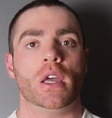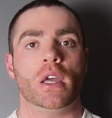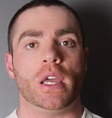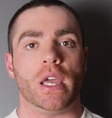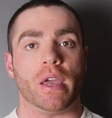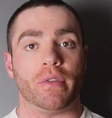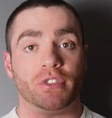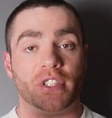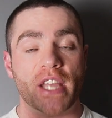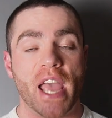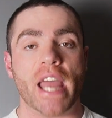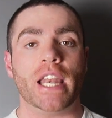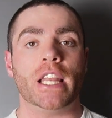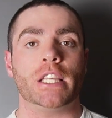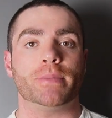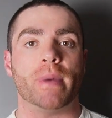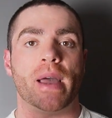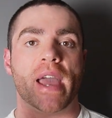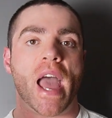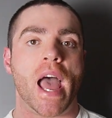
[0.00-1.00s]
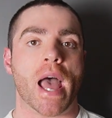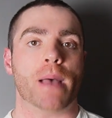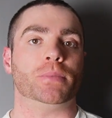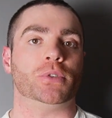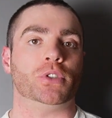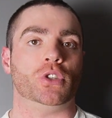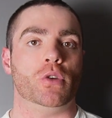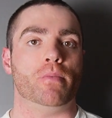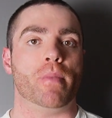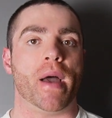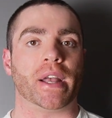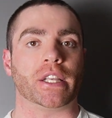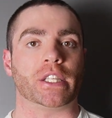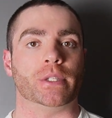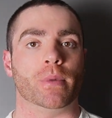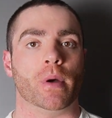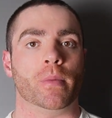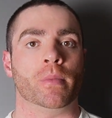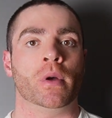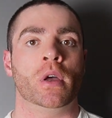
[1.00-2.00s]
If 10 is my absolute
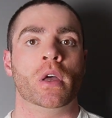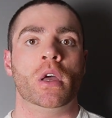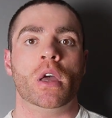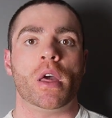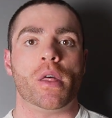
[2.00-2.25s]
maximum,